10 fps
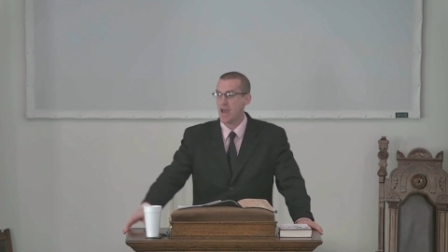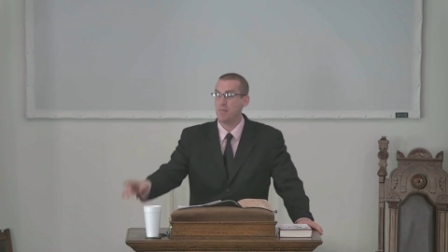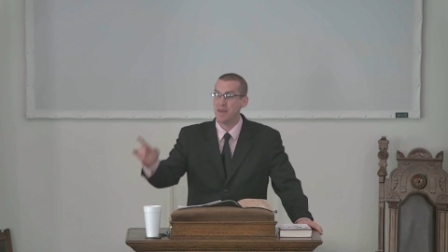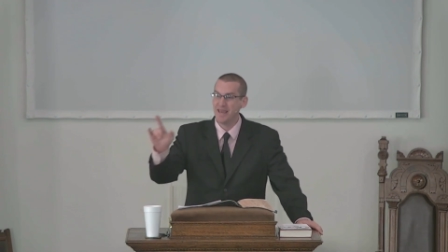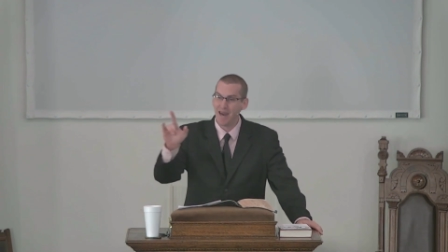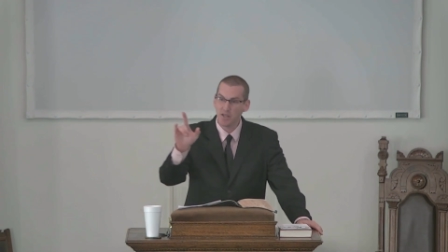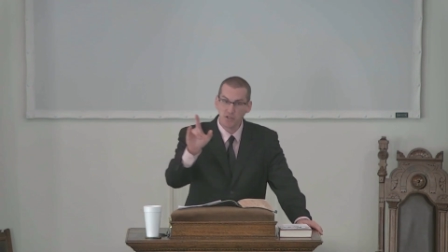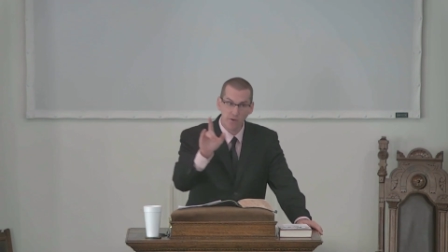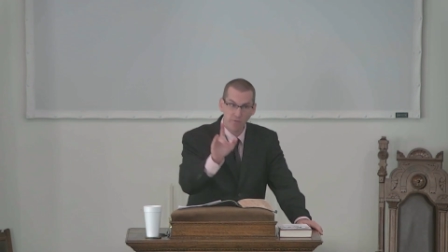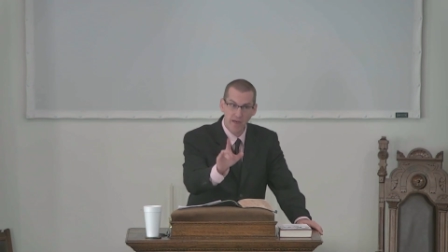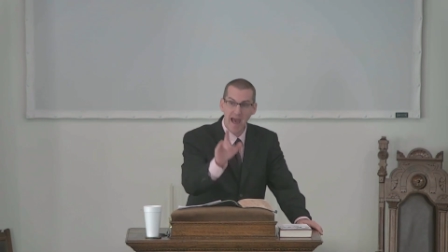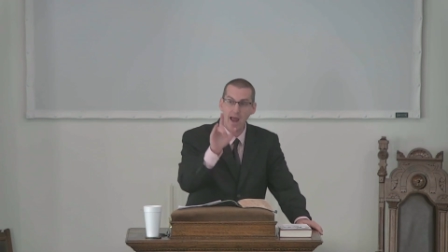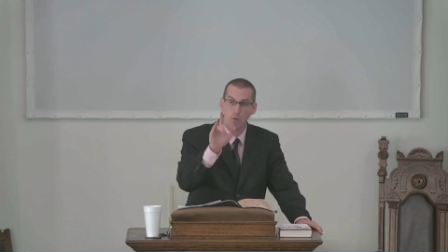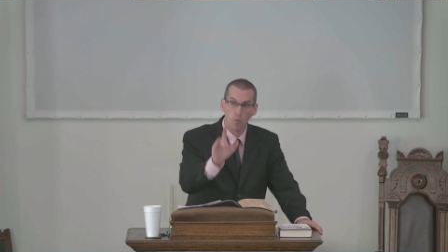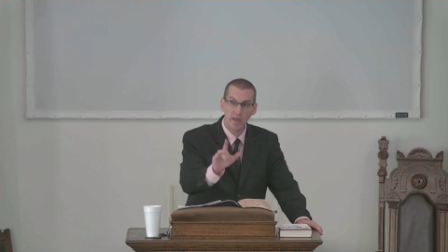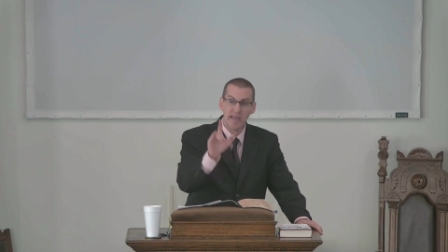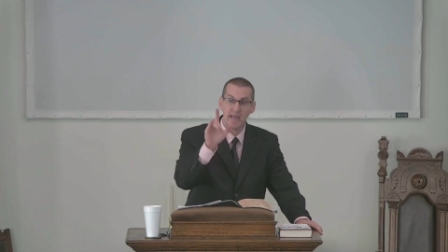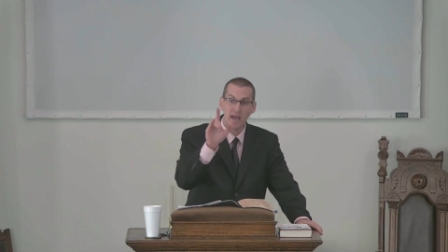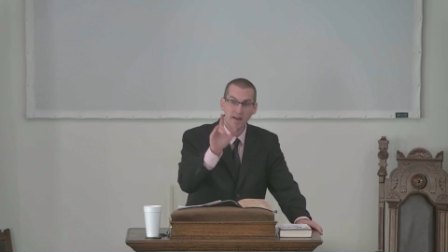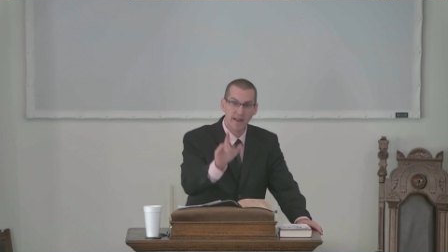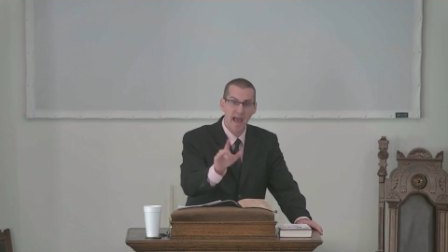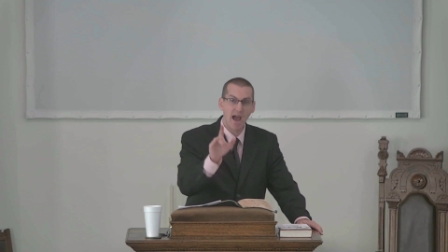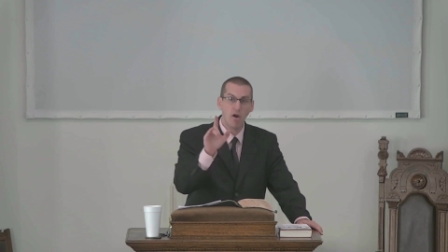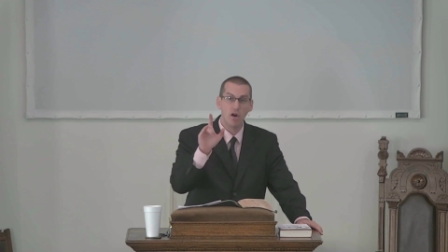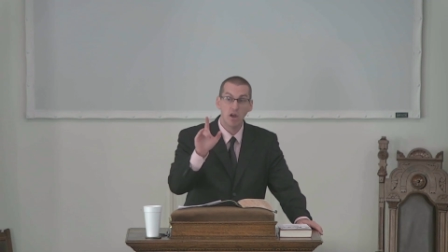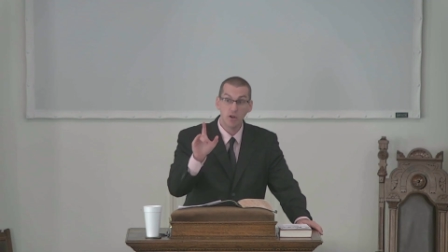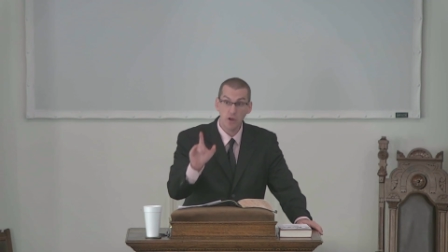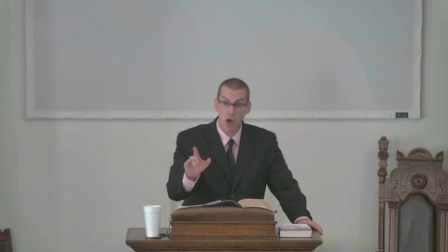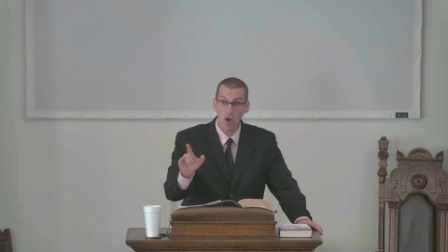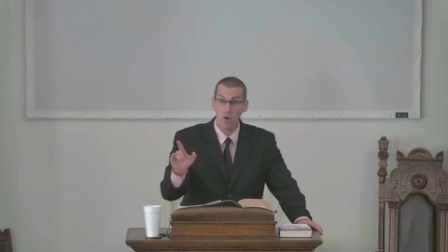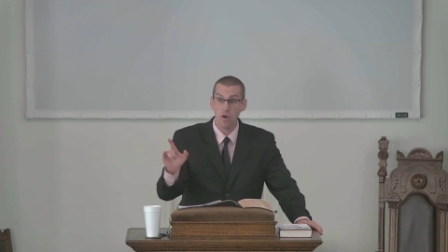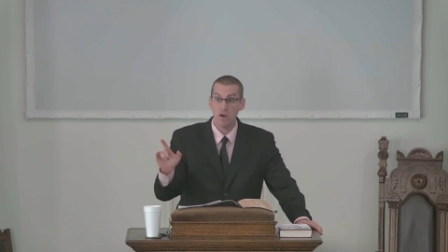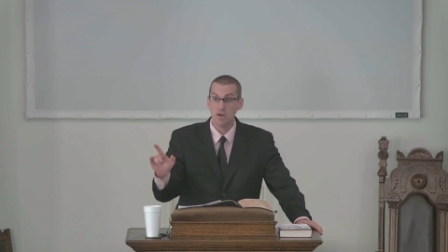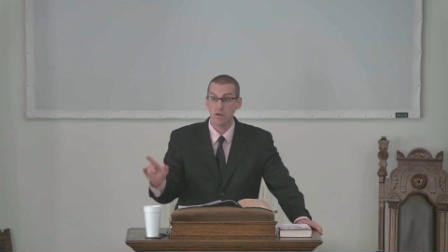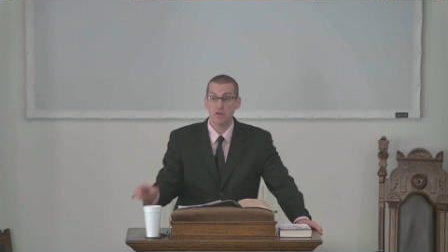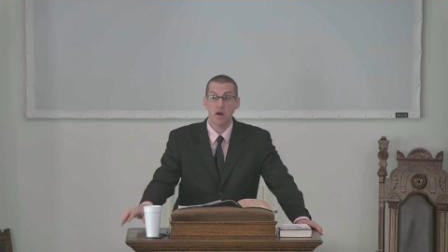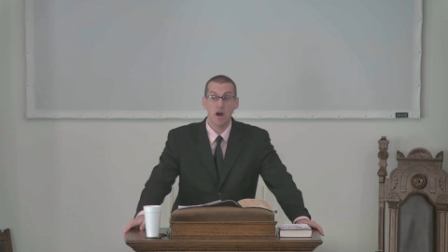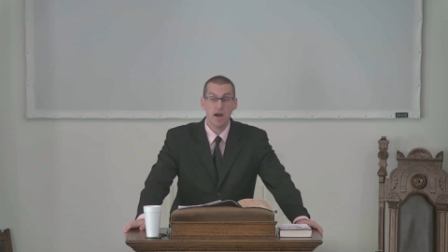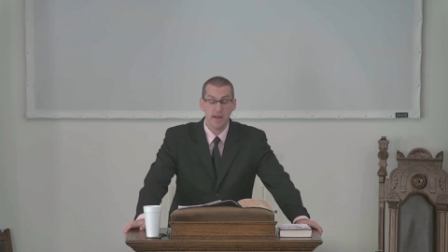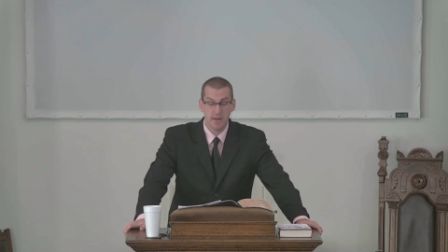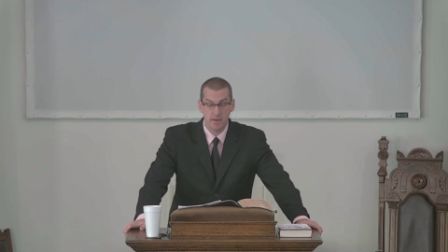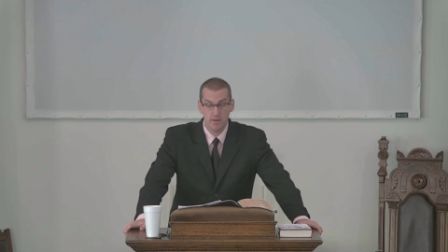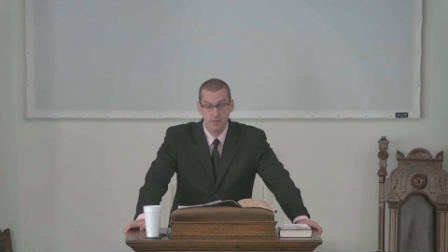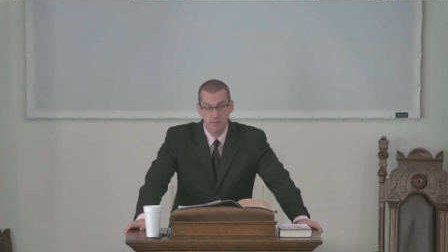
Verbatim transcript: And because of that, we now know God.